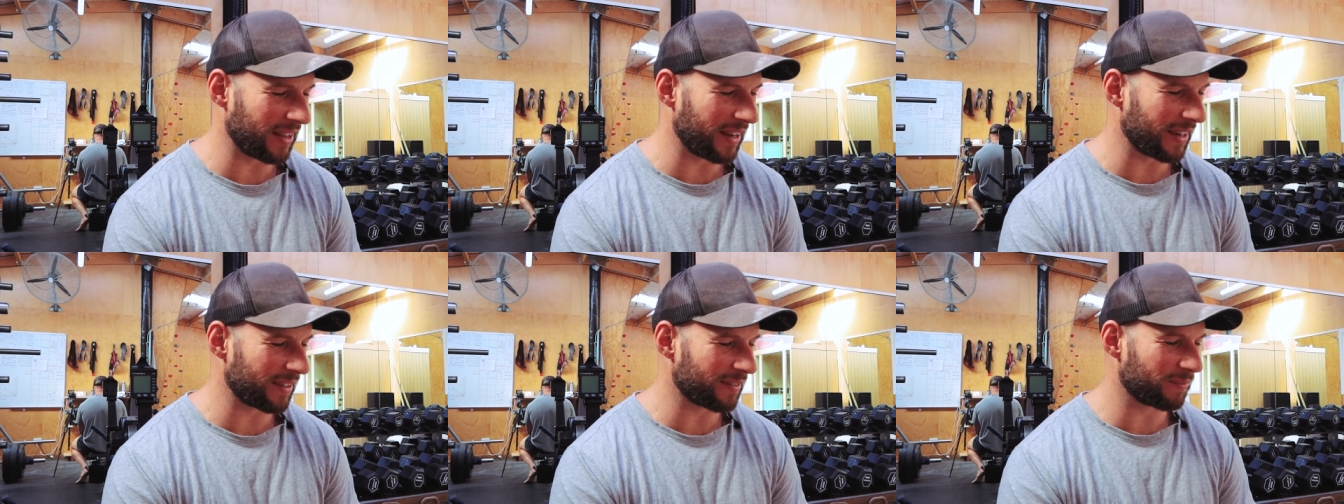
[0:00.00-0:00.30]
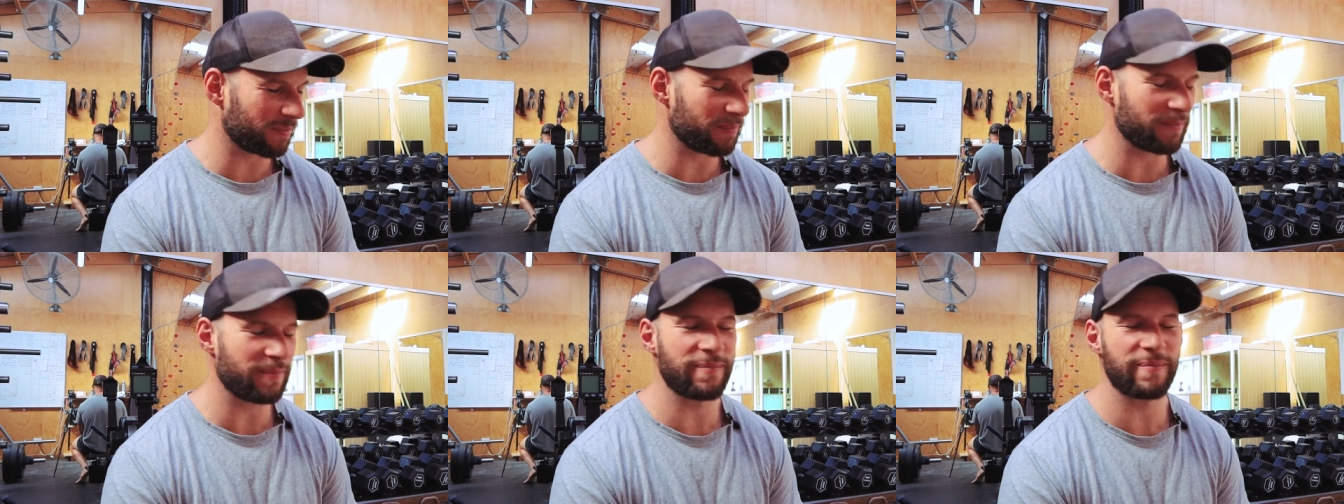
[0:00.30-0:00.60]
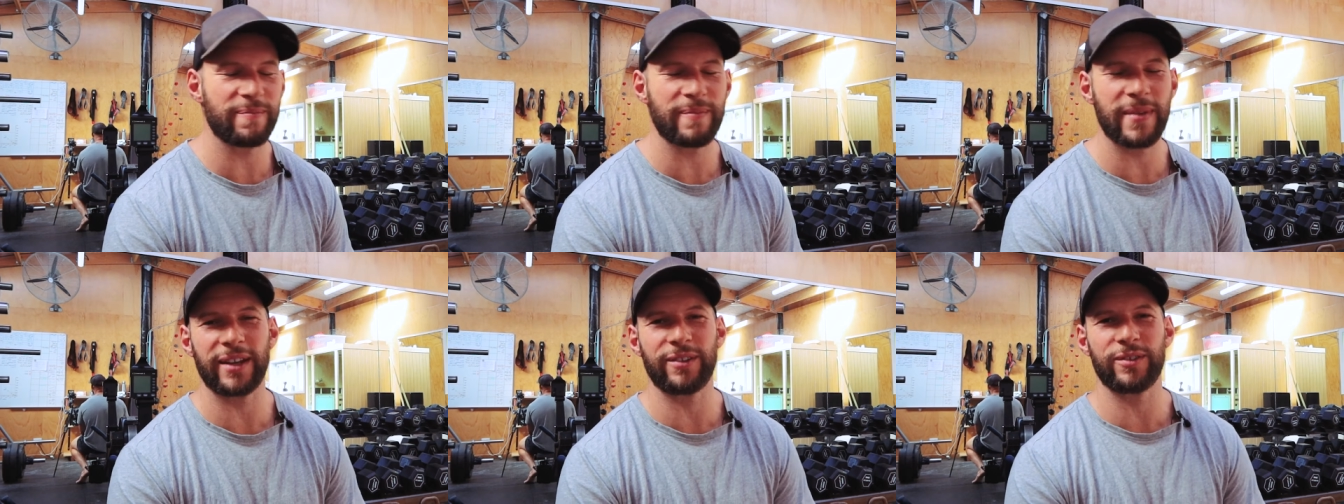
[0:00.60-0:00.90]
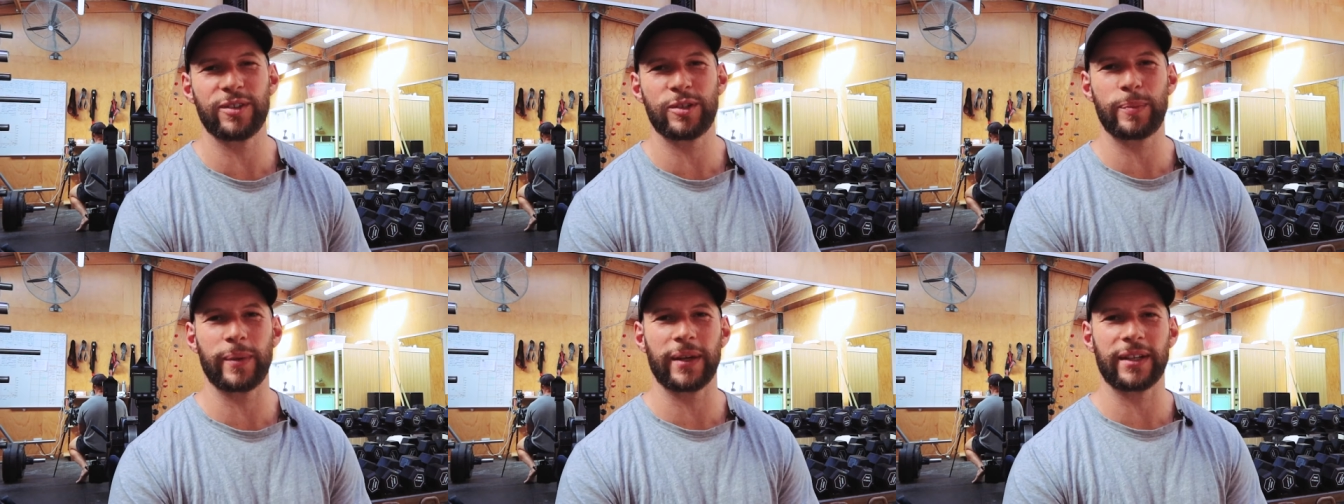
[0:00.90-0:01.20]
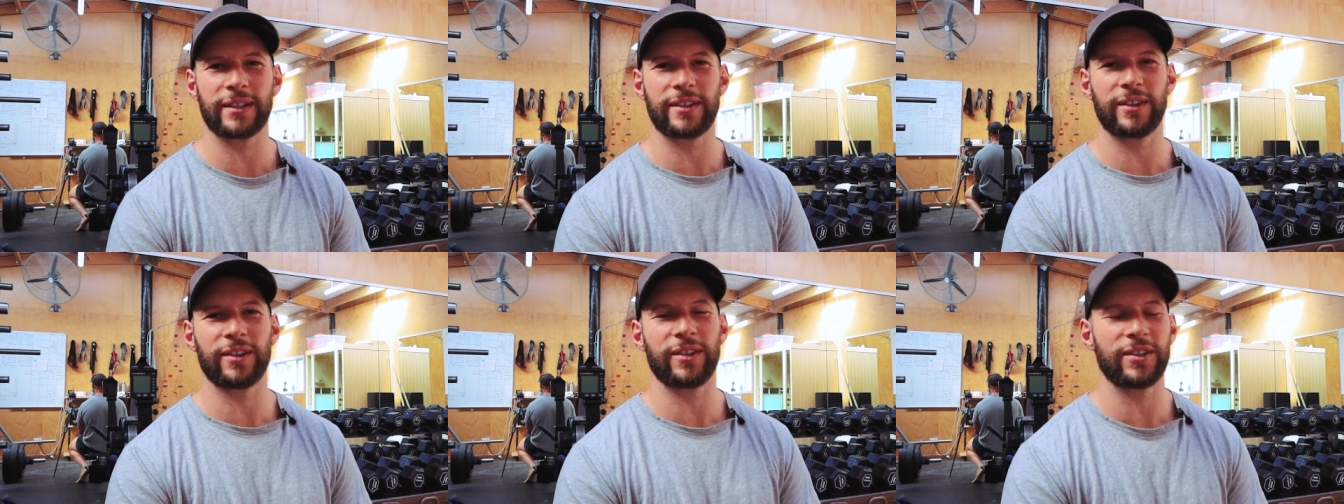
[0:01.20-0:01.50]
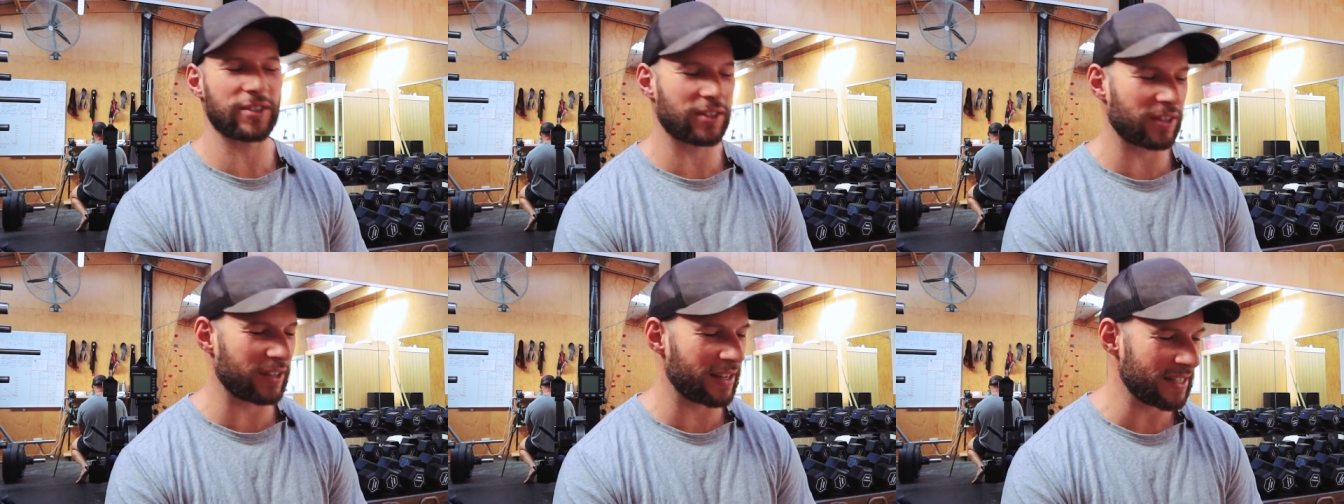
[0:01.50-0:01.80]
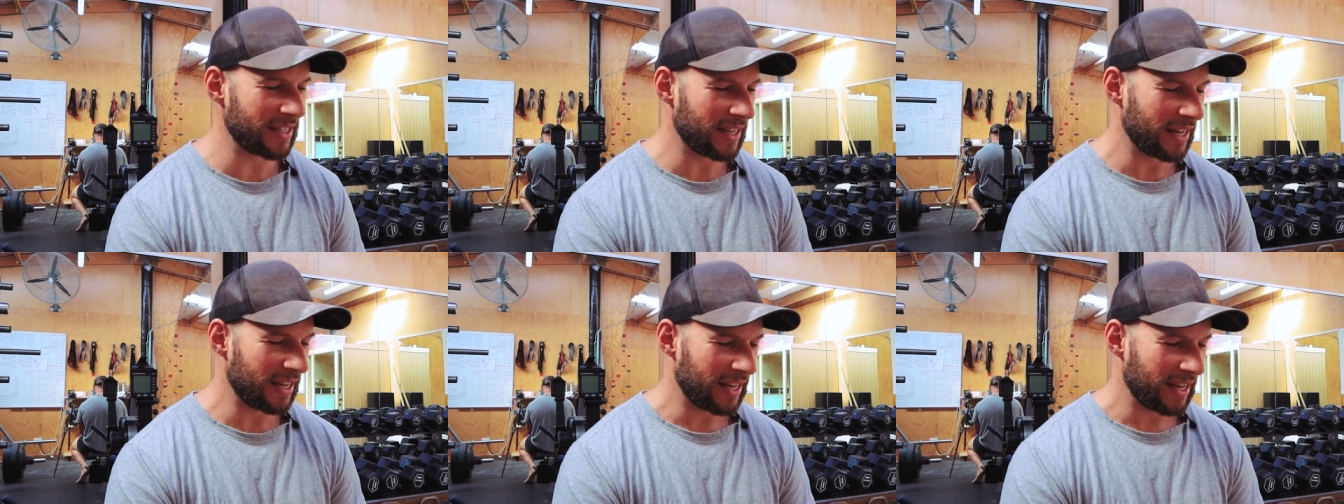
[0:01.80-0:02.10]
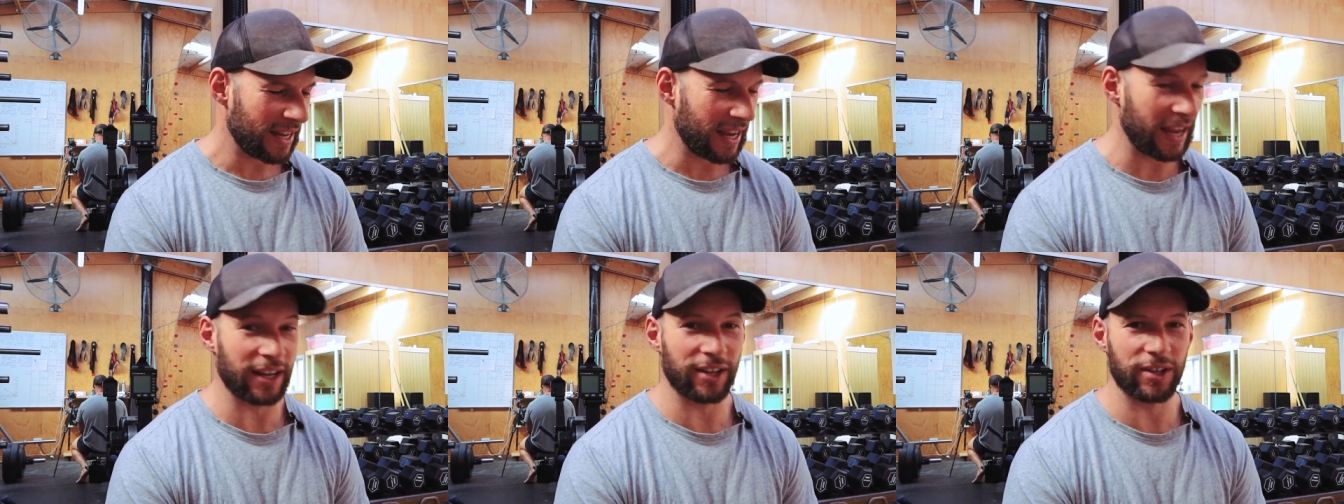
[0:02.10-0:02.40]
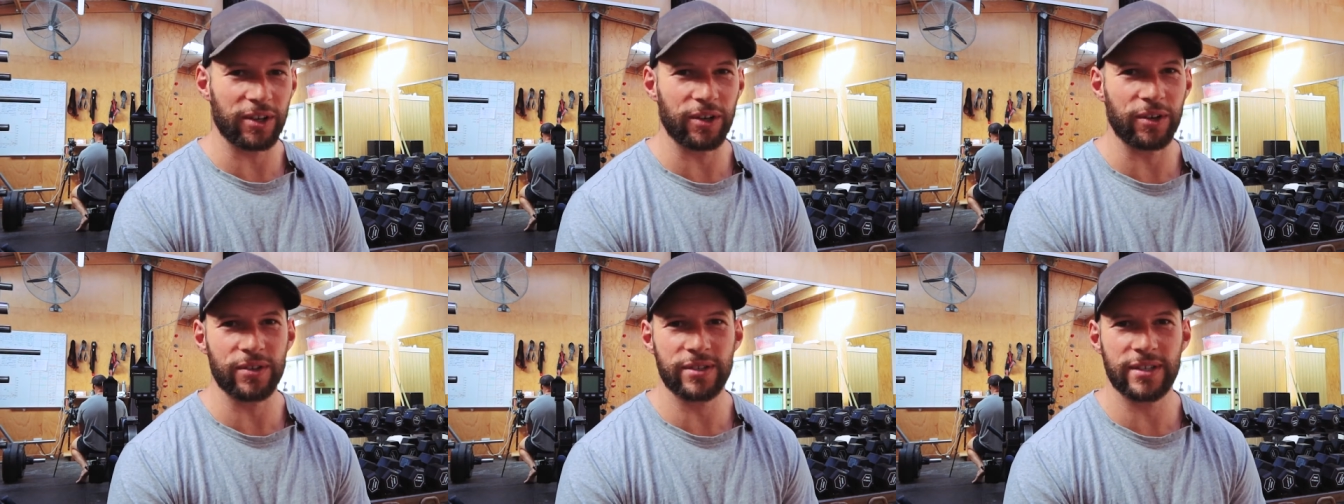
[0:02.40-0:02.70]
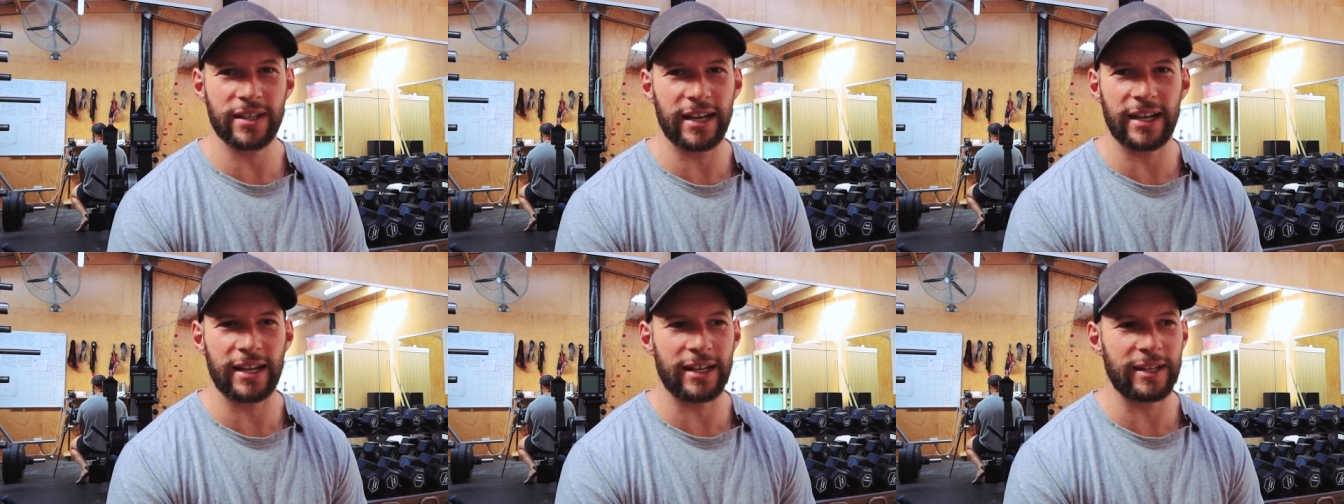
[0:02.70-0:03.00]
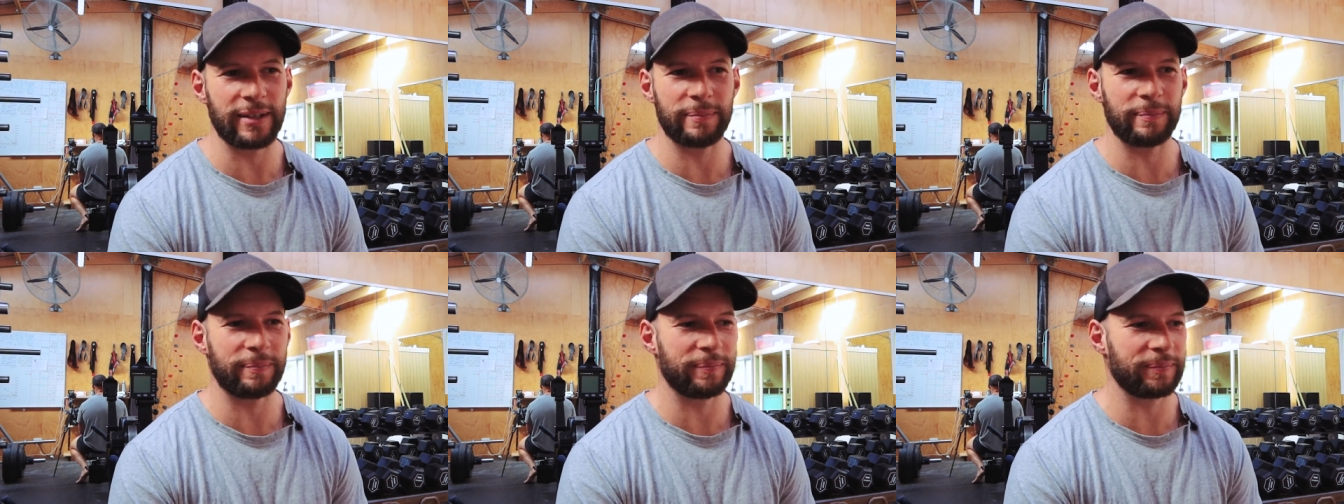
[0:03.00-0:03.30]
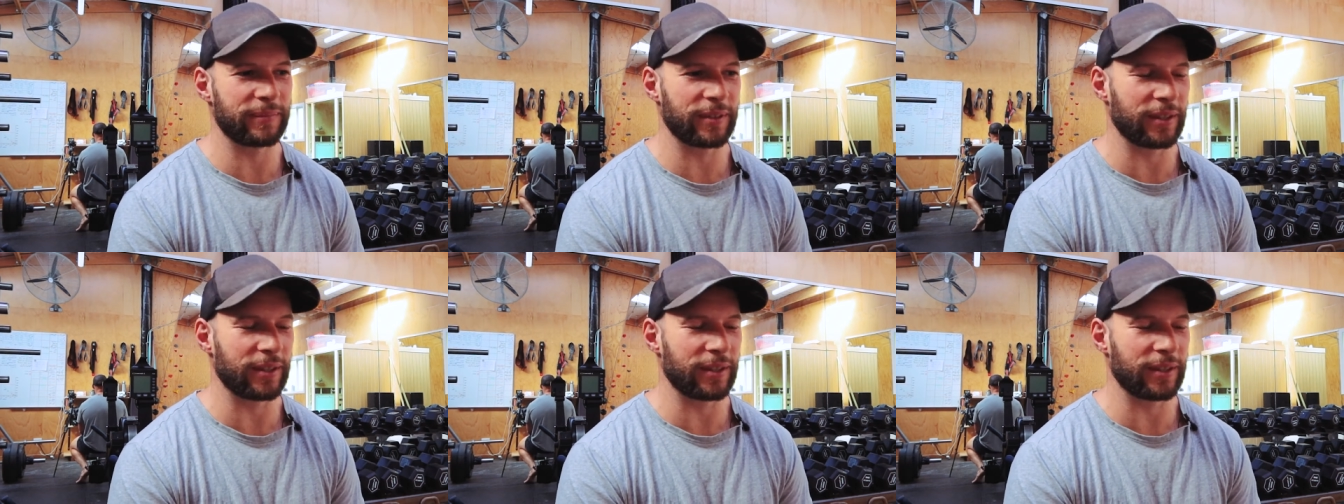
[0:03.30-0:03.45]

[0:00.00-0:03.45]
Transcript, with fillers: Like, mad respect to those guys and girls, um,